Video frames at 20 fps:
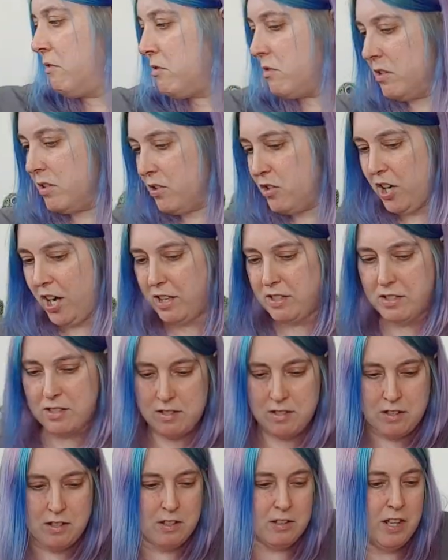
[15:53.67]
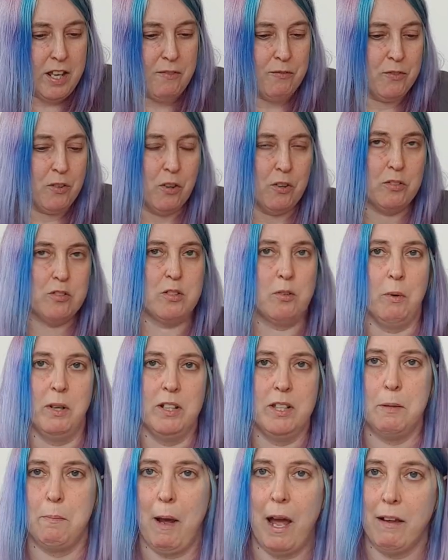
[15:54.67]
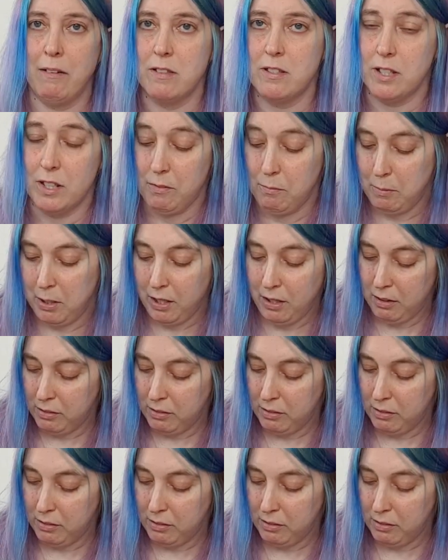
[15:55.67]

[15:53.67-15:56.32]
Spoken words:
suggests that they've got £20 to give me,